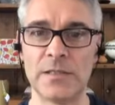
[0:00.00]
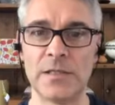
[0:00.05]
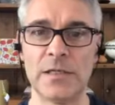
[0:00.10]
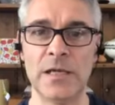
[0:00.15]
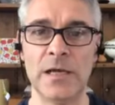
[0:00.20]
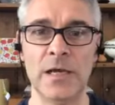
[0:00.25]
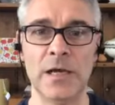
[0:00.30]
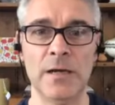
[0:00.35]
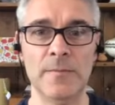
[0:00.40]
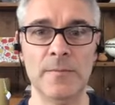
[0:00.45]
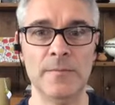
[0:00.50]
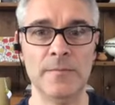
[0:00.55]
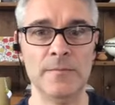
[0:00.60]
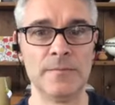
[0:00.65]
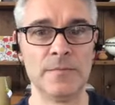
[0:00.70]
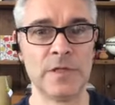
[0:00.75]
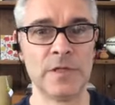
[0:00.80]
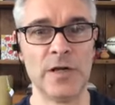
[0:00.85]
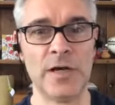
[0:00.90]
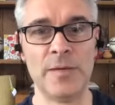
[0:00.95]
Um,
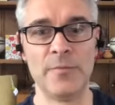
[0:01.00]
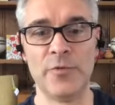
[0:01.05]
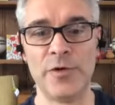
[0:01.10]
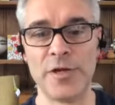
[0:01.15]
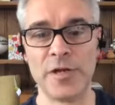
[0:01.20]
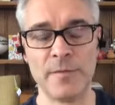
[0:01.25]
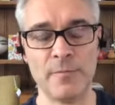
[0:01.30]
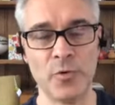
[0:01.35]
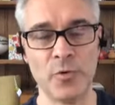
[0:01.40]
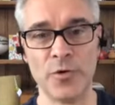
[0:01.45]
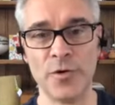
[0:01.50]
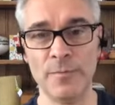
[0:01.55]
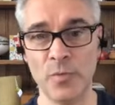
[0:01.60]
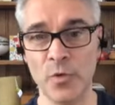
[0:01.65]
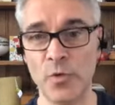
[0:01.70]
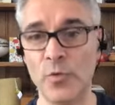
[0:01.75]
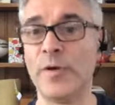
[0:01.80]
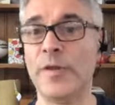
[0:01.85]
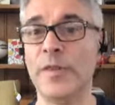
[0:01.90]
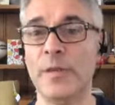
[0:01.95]
you know, I'm reading more and
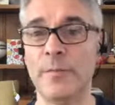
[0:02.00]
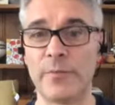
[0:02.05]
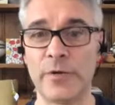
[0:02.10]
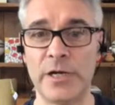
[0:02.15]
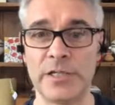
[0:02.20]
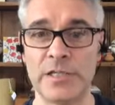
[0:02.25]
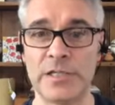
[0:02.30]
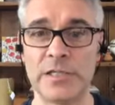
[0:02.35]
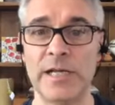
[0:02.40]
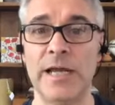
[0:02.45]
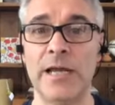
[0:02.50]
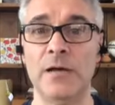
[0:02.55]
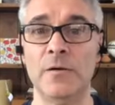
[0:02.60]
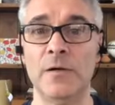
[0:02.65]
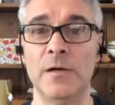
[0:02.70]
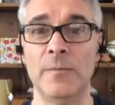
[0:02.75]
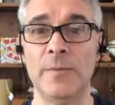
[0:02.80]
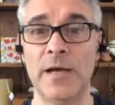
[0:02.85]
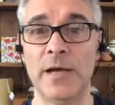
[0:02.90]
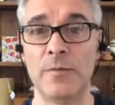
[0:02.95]
more in the press now
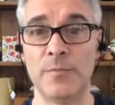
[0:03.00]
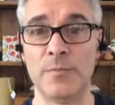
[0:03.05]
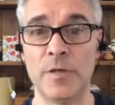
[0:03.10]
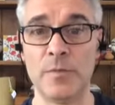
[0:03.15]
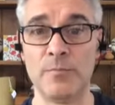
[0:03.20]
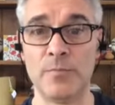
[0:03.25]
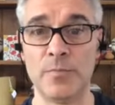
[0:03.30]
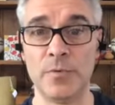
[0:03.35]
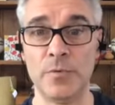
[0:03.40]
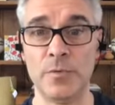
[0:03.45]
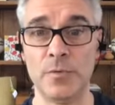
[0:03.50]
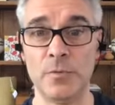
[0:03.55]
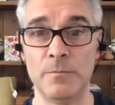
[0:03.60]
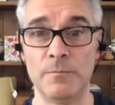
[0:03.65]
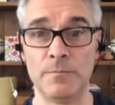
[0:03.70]
about people,